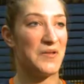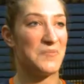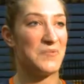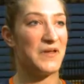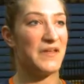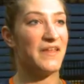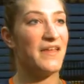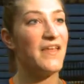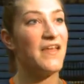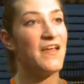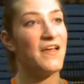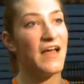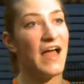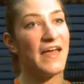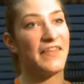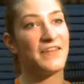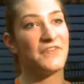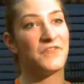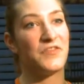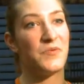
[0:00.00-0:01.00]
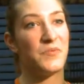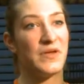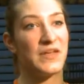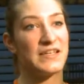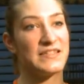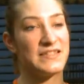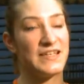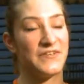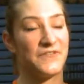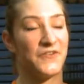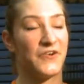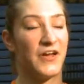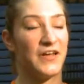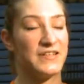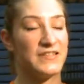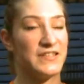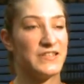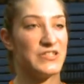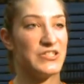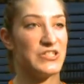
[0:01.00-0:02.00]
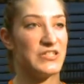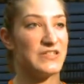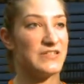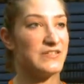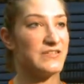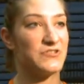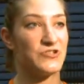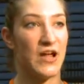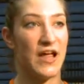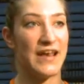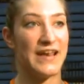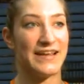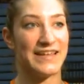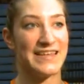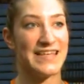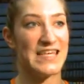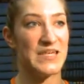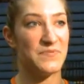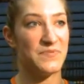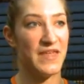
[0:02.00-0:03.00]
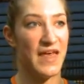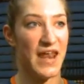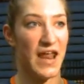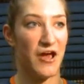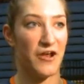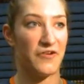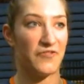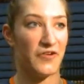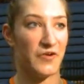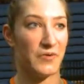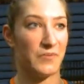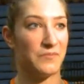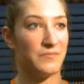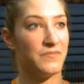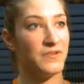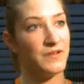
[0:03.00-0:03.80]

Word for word: it. But I think the biggest thing for us is just trying to keep that out of our